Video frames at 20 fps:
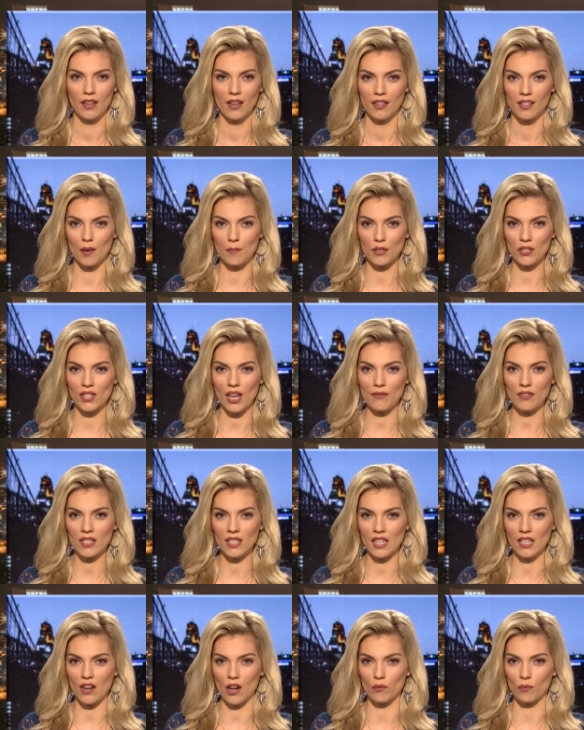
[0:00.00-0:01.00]
Number
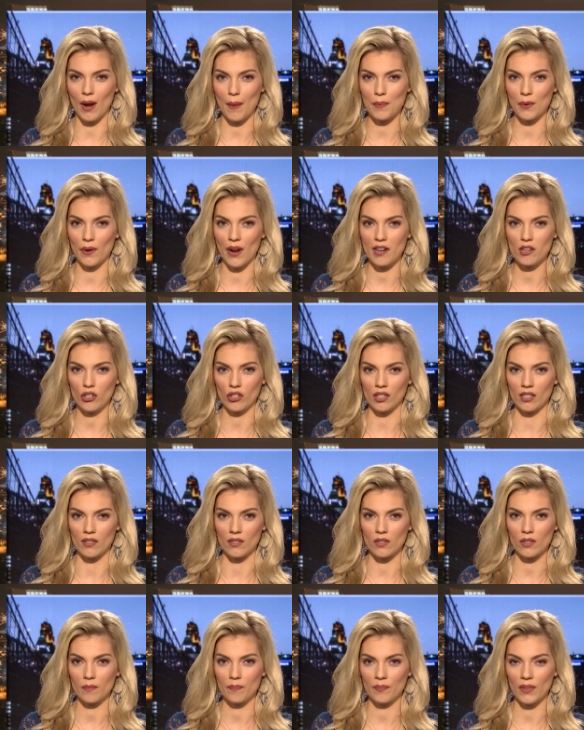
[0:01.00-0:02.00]
17, on
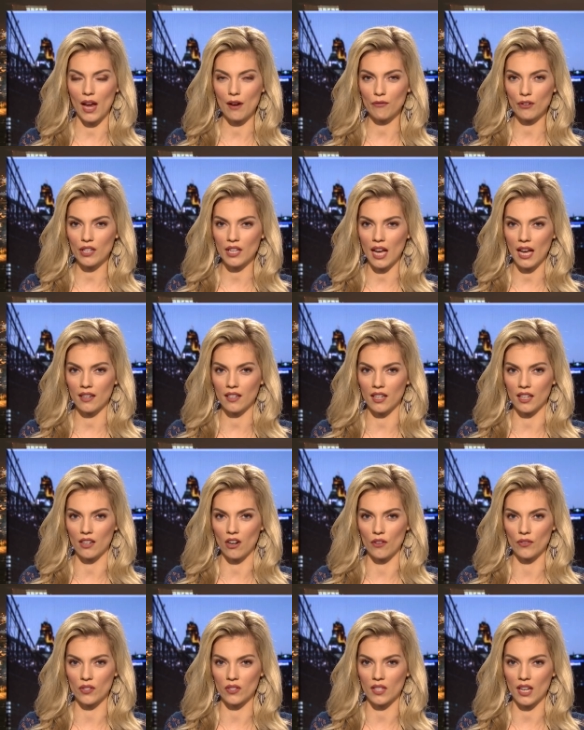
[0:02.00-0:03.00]
reparations. Every candidate
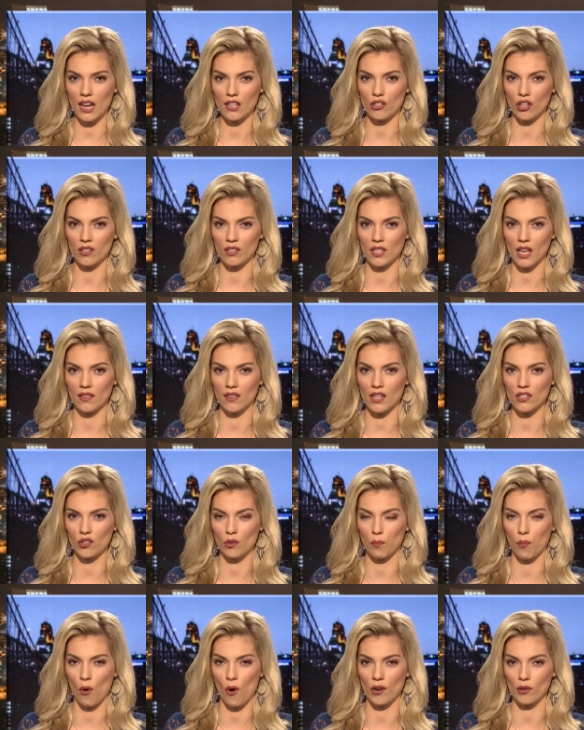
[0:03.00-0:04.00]
on the stage has said they
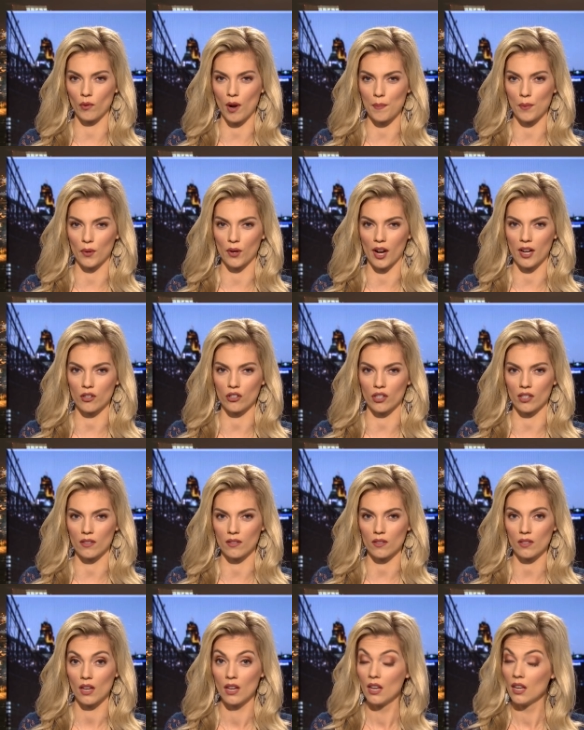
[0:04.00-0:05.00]
support
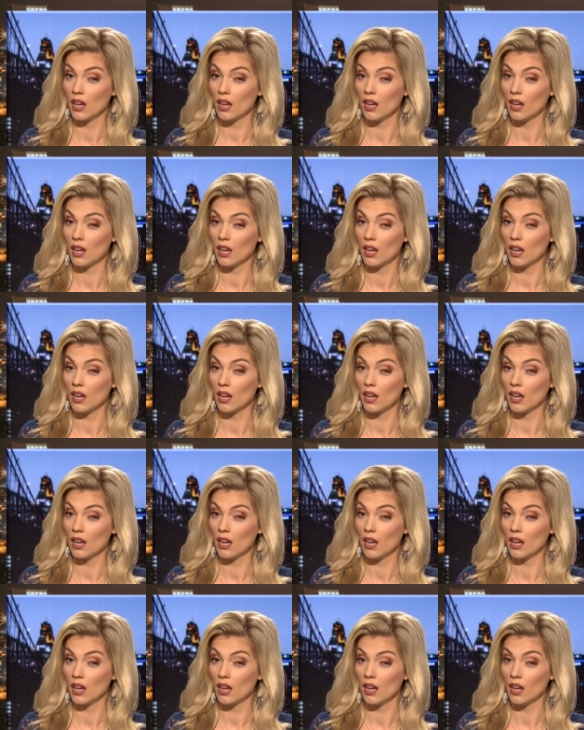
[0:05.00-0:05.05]
reparations.